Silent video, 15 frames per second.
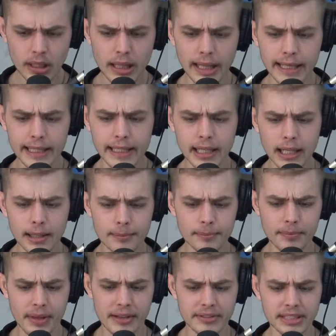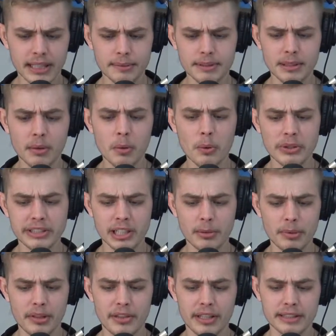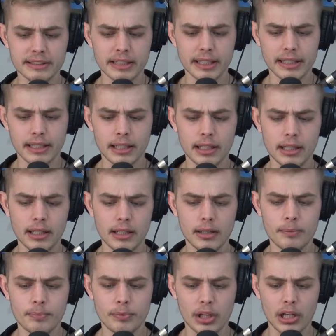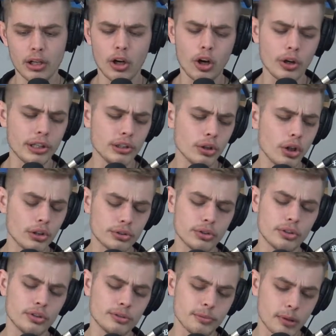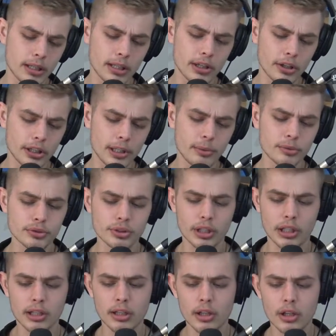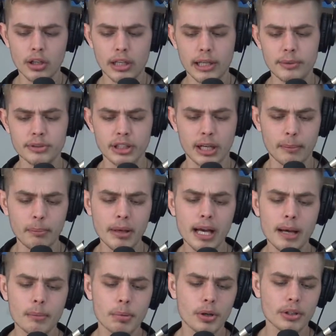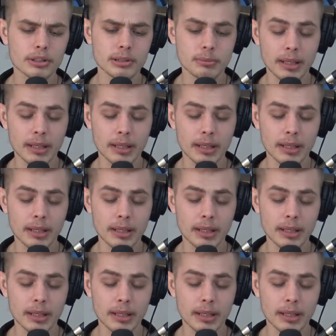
like, um, every time someone would tell me things like, uh, like, oh, he lost all his money or he was like, he was like a bad person.